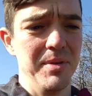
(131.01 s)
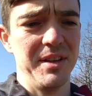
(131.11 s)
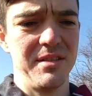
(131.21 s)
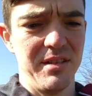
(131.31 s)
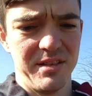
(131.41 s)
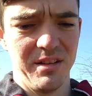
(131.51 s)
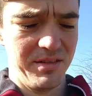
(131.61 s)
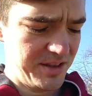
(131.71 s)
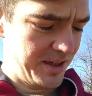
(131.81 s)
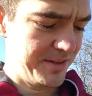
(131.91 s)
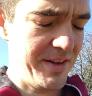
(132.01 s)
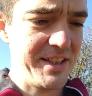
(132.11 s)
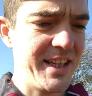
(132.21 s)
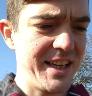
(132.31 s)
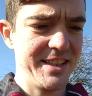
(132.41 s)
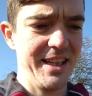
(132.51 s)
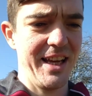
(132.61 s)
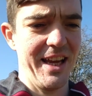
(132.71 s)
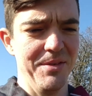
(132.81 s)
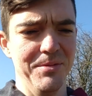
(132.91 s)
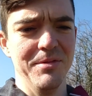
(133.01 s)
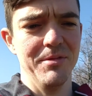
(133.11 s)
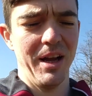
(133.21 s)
but it's a fantastic game.